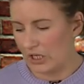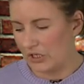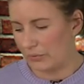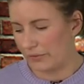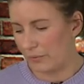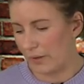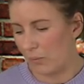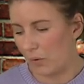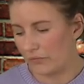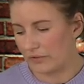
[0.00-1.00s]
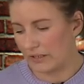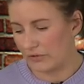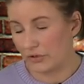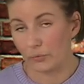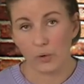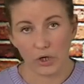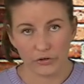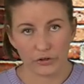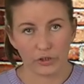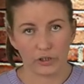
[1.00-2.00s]
So if you are wanting to
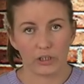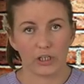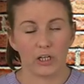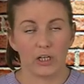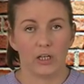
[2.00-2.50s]
watercolour